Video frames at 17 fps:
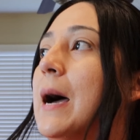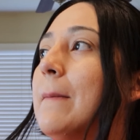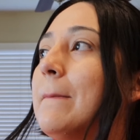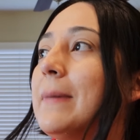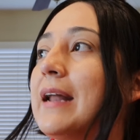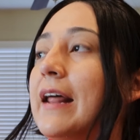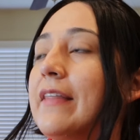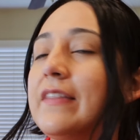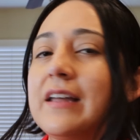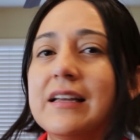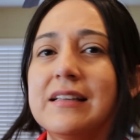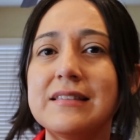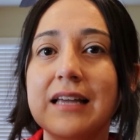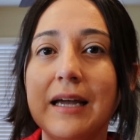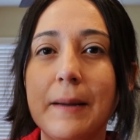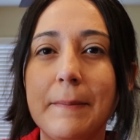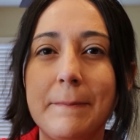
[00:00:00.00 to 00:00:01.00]
but I think it's
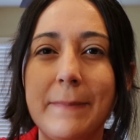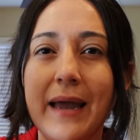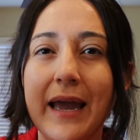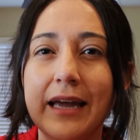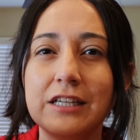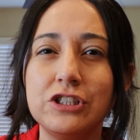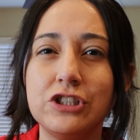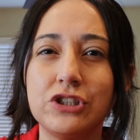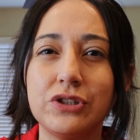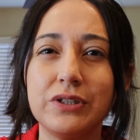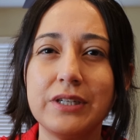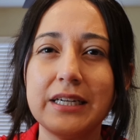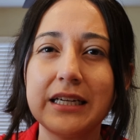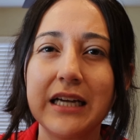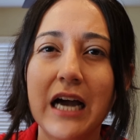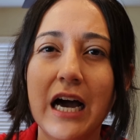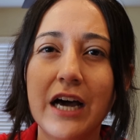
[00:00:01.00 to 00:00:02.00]
like a
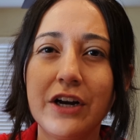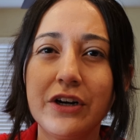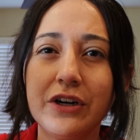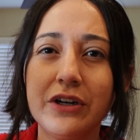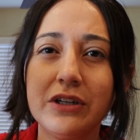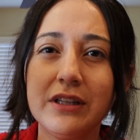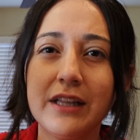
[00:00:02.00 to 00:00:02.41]
pastry cutter.